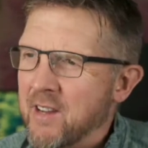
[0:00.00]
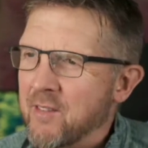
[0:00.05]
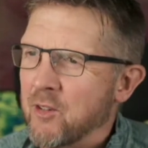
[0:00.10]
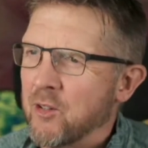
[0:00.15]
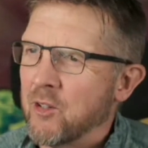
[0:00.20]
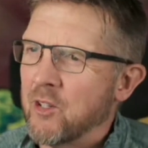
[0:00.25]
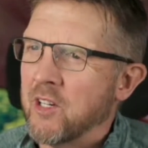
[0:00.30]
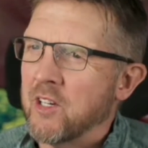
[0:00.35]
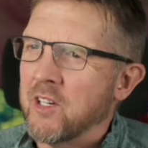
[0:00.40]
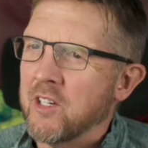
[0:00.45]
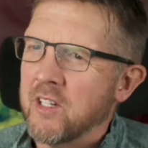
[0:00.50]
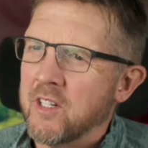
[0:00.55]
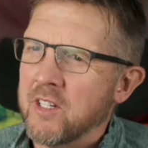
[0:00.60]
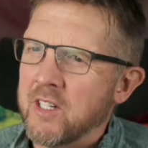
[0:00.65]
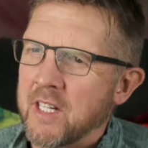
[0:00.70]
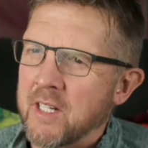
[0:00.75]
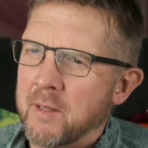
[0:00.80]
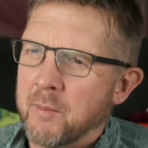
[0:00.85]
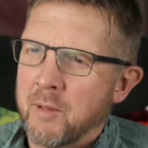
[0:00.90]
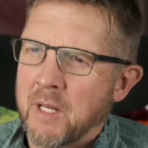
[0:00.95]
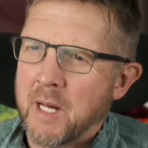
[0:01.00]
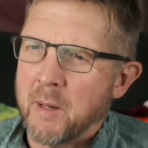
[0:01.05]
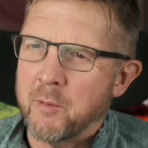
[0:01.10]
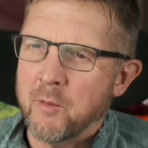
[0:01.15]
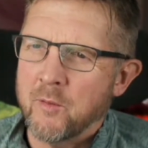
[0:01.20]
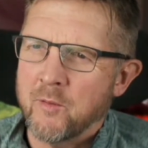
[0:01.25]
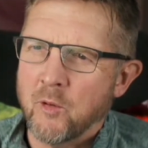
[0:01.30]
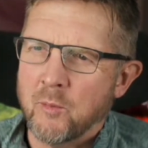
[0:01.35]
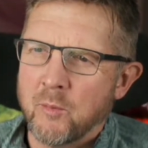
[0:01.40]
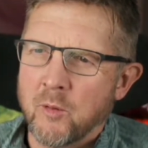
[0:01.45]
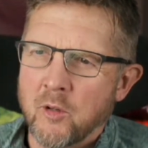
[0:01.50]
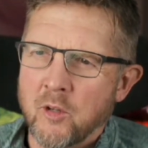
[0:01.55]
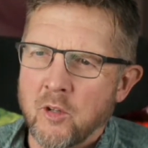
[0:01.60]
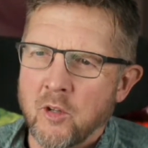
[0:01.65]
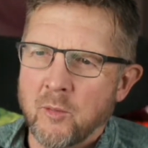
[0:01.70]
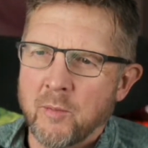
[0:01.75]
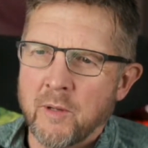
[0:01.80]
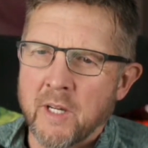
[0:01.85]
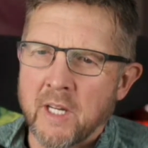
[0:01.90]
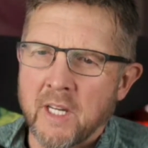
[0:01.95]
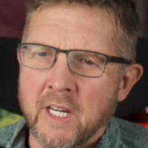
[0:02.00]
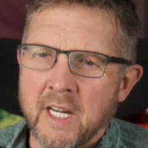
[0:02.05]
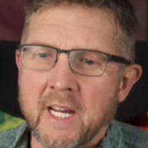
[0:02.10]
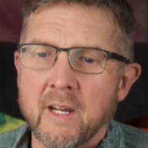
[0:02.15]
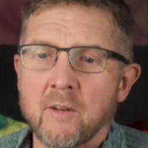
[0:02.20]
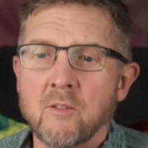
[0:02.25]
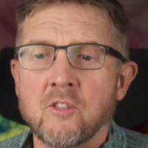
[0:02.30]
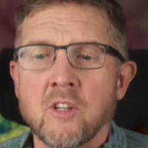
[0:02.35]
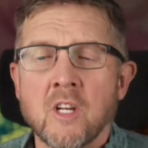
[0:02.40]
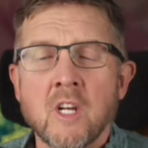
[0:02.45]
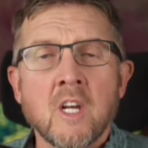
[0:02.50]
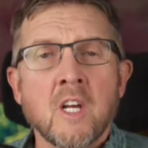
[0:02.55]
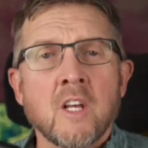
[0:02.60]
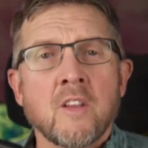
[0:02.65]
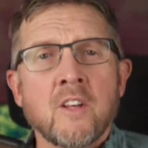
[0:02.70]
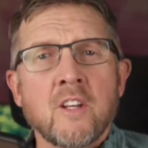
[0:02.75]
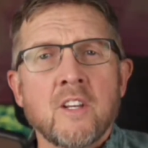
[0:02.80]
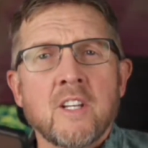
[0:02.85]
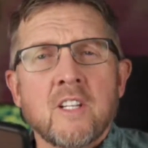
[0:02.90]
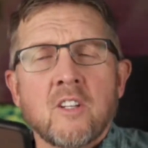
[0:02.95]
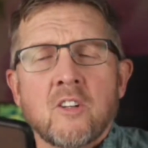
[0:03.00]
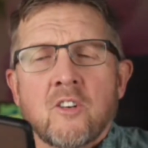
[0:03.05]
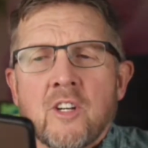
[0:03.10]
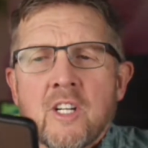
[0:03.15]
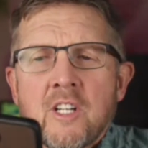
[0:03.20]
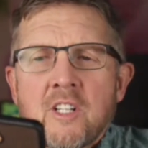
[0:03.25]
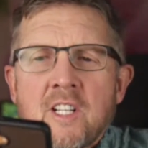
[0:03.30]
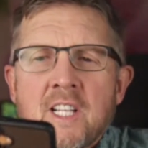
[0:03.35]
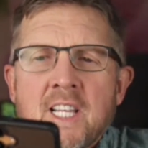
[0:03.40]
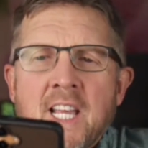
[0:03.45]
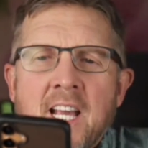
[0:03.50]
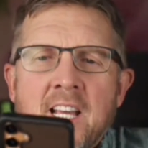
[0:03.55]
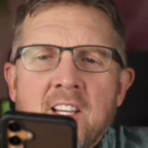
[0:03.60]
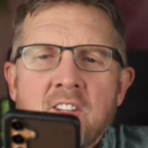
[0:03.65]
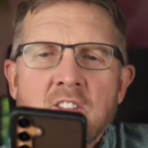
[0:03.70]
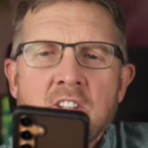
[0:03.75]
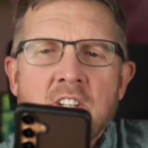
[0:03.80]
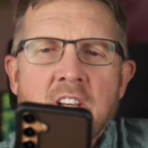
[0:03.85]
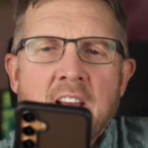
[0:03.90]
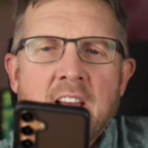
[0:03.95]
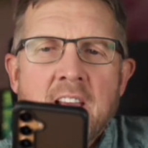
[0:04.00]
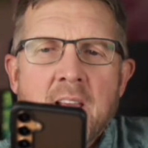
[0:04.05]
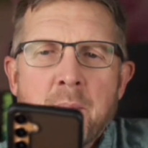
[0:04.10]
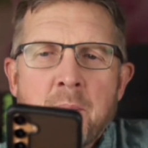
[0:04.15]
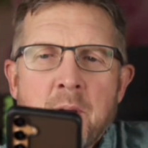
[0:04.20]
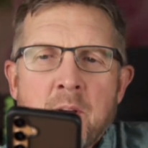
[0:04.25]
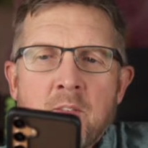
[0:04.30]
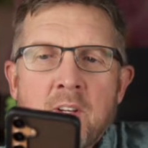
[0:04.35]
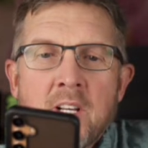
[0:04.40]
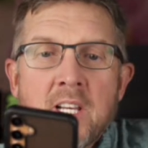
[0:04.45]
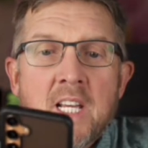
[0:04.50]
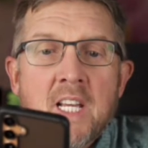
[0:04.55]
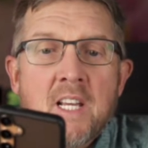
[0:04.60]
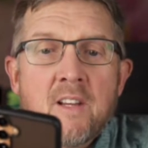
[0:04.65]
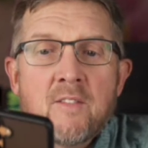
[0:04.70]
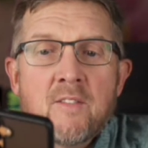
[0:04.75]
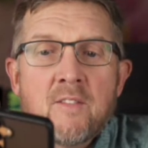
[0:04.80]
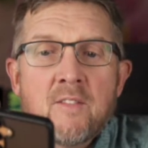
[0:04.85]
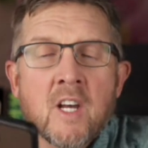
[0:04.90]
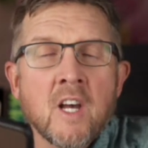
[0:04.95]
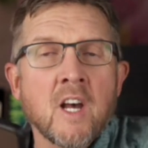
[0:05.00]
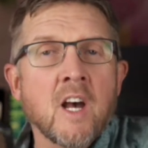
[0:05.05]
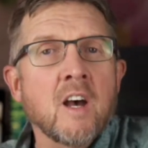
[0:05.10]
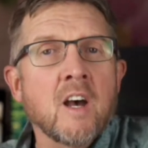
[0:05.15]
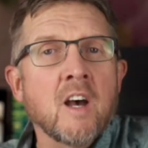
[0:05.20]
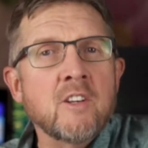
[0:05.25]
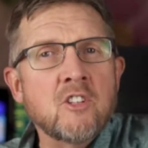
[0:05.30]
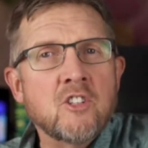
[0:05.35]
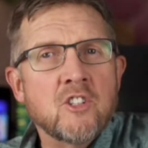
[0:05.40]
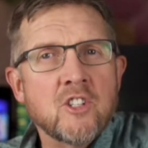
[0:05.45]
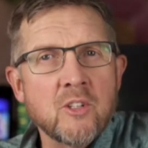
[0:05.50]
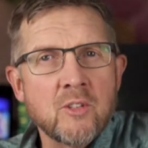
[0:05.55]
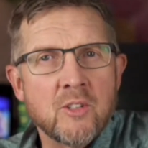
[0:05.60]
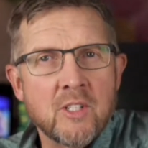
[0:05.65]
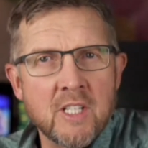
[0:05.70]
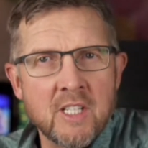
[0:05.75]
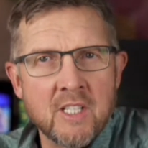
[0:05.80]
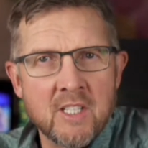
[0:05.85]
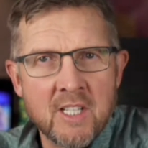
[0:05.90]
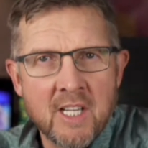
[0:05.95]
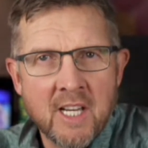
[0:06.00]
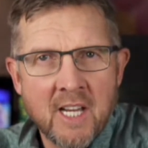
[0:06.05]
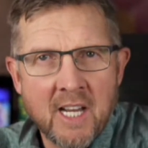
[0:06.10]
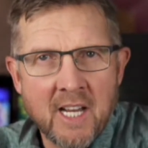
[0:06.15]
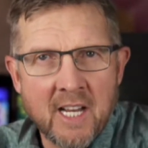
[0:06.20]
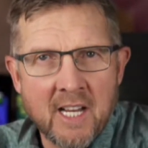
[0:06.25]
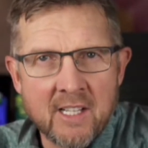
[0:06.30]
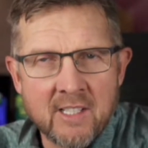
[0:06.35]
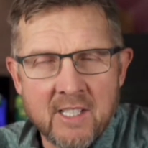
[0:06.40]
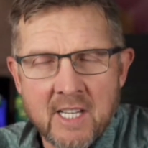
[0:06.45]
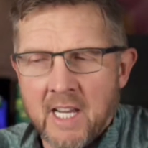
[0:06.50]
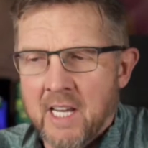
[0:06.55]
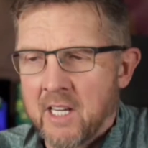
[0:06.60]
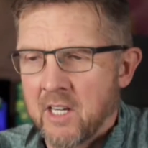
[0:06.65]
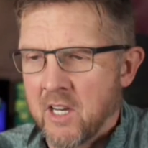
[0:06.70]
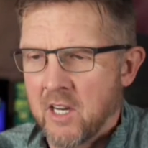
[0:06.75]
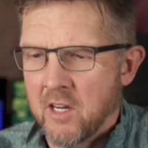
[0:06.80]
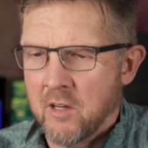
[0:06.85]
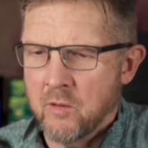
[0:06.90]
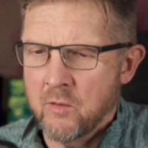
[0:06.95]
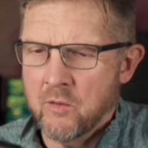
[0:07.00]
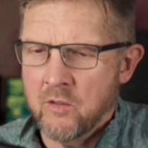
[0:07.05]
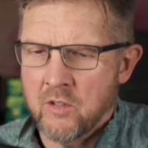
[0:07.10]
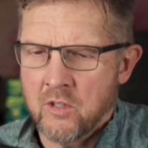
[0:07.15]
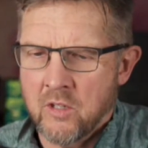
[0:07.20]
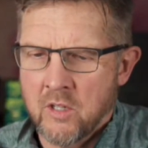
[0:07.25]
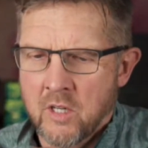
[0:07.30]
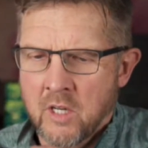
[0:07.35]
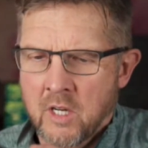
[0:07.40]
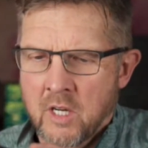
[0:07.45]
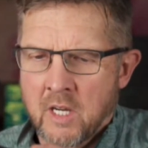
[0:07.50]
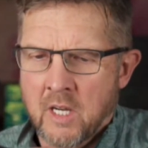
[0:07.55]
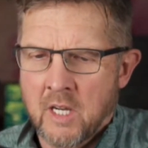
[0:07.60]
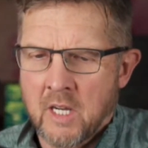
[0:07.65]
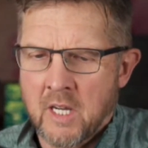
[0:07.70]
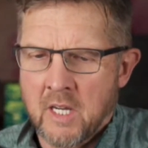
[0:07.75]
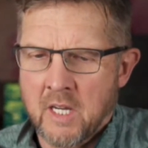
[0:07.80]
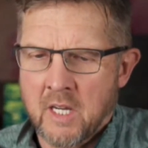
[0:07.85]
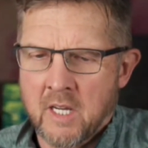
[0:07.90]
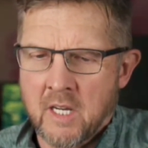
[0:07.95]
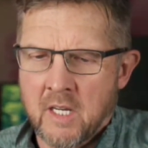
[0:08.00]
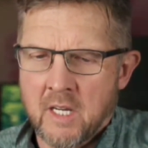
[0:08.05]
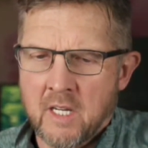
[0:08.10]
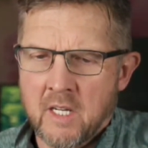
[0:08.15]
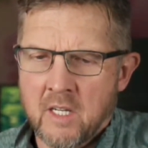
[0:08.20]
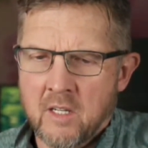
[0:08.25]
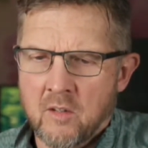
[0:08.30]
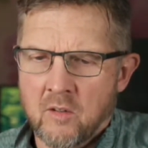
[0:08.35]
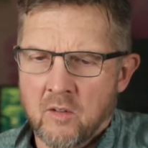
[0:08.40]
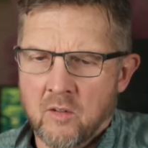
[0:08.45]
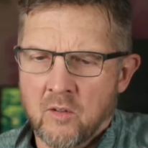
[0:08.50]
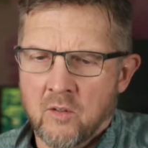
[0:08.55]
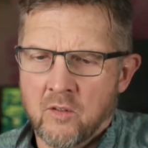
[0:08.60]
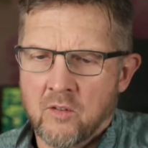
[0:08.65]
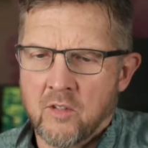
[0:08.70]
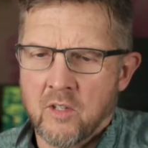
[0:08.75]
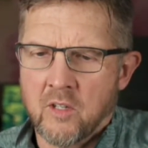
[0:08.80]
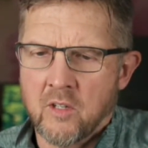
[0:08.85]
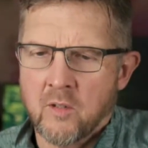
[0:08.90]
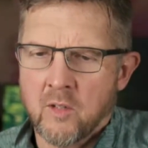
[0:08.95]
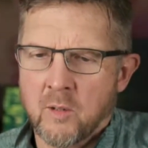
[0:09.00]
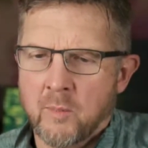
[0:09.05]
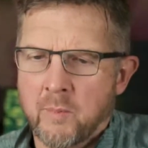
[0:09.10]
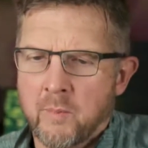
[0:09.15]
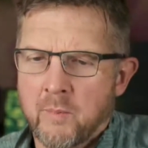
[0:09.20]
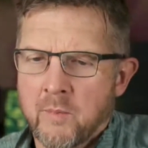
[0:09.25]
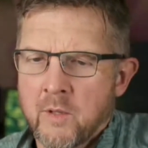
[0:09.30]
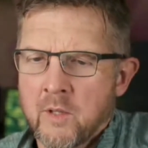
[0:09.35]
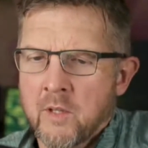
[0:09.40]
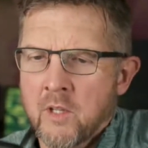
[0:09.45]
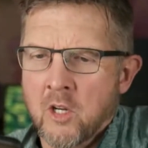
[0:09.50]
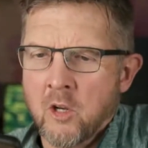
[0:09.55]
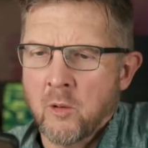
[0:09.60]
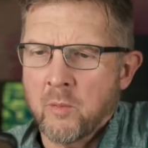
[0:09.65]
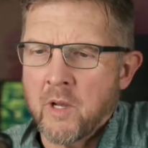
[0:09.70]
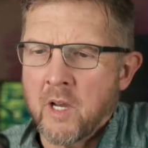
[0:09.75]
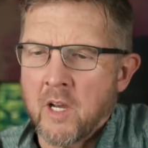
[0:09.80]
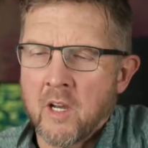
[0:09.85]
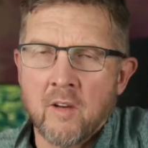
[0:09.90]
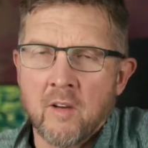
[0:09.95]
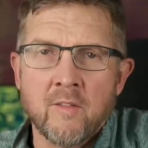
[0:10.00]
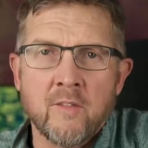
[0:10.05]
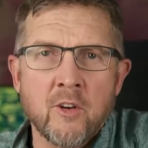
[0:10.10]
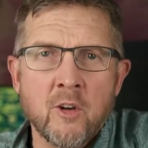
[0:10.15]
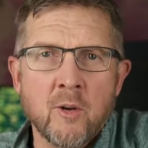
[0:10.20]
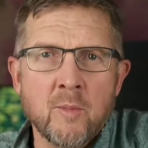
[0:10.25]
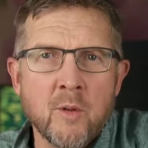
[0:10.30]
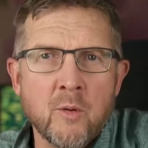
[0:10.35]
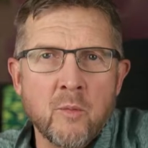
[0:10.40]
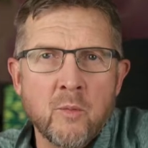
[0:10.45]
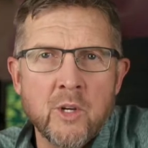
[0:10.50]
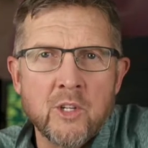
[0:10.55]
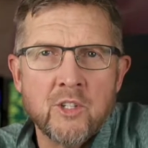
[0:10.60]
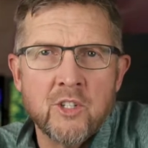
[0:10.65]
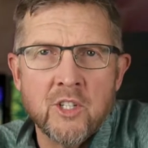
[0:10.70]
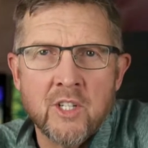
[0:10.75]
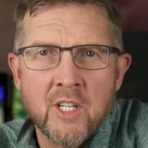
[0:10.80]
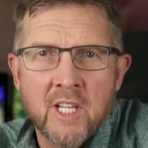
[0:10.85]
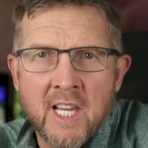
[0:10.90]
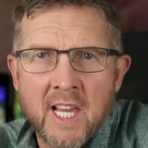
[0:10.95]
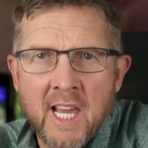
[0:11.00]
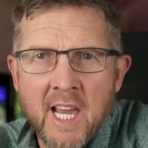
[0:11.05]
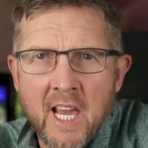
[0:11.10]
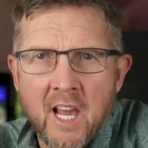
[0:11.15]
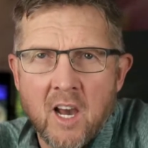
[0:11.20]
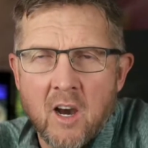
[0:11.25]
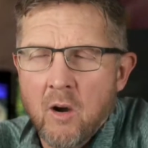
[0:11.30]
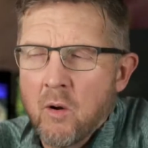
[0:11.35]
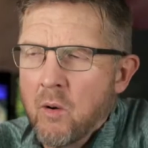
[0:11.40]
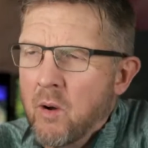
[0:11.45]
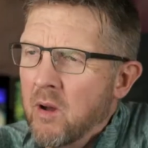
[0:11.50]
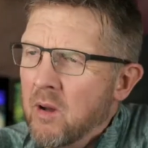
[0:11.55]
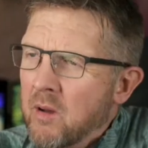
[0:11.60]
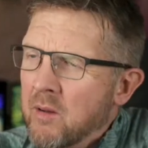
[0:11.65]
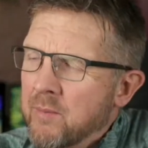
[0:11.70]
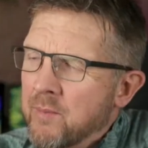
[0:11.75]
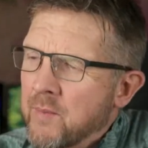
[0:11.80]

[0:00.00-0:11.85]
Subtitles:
You've all heard Blackpool Football Club can announce that Neil Critchley has today been relieved of his duties as head coach, and also the club can confirm that Richard Keogh